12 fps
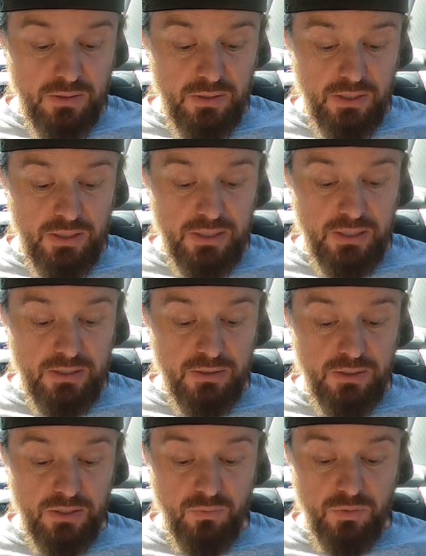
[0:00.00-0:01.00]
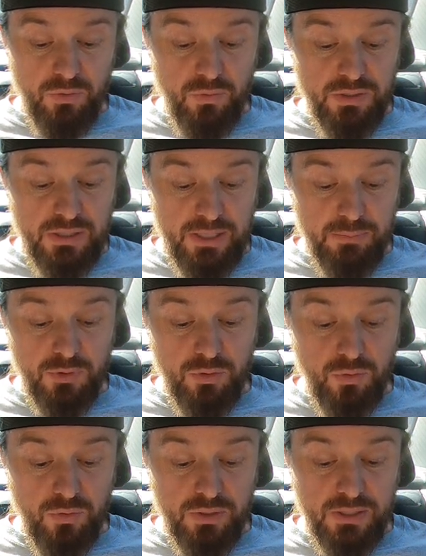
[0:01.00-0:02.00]
Another one going to Heppner,
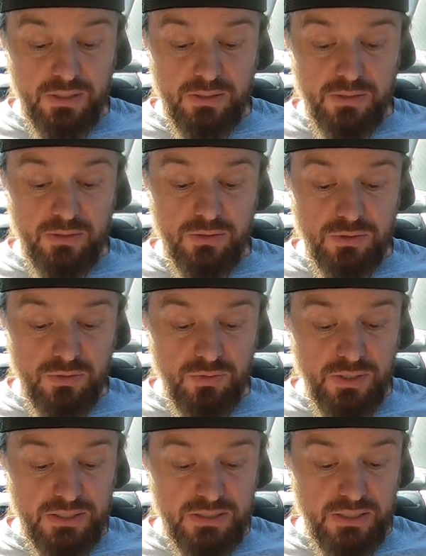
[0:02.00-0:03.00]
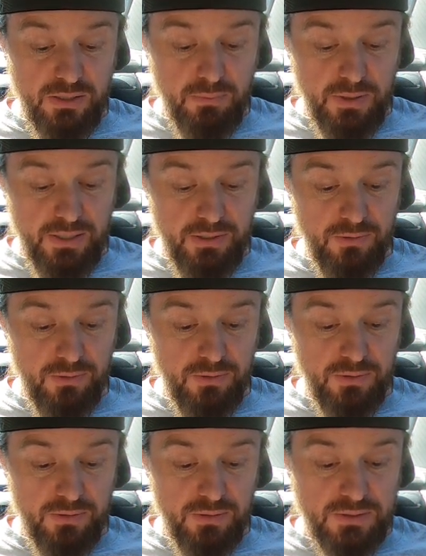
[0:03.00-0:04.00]
Oregon, $2.19 a mile.
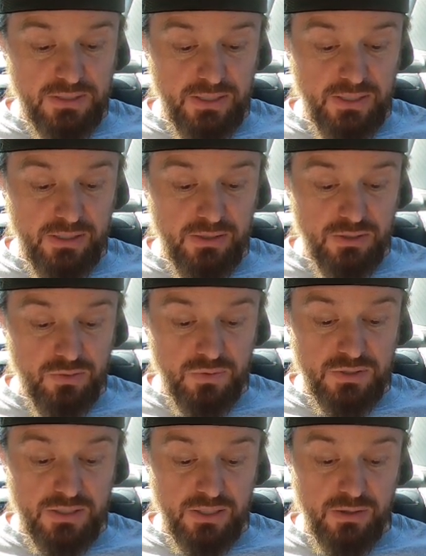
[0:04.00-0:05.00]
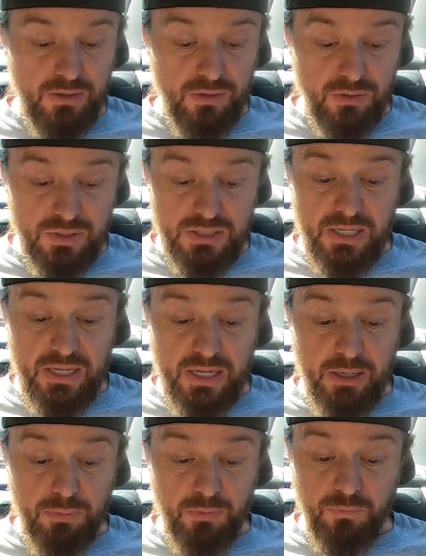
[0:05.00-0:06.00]
It looks like this one's on Thursday,
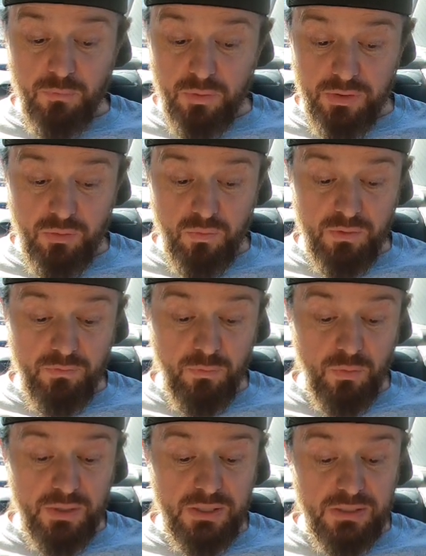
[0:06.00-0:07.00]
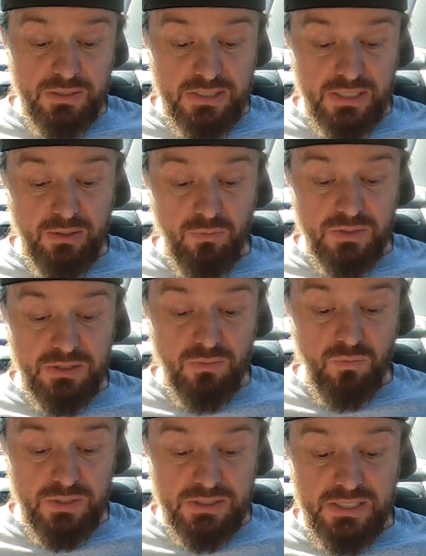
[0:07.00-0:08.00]
April 4th at 140. Second one's at
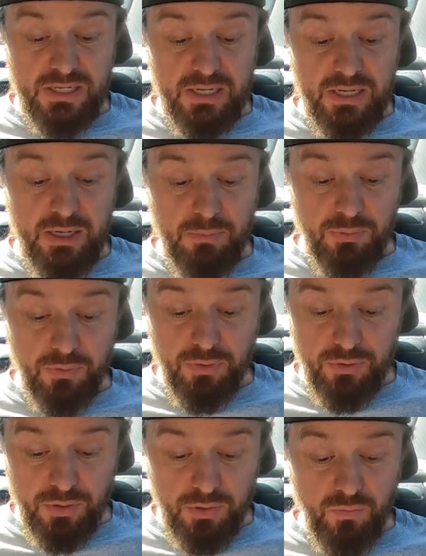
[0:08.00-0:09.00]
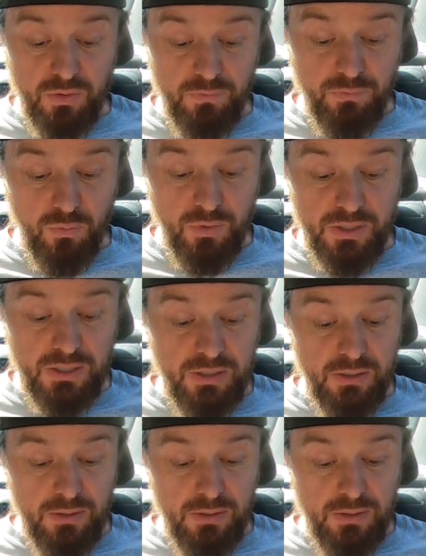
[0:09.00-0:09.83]
Wednesday, April 3rd at 140.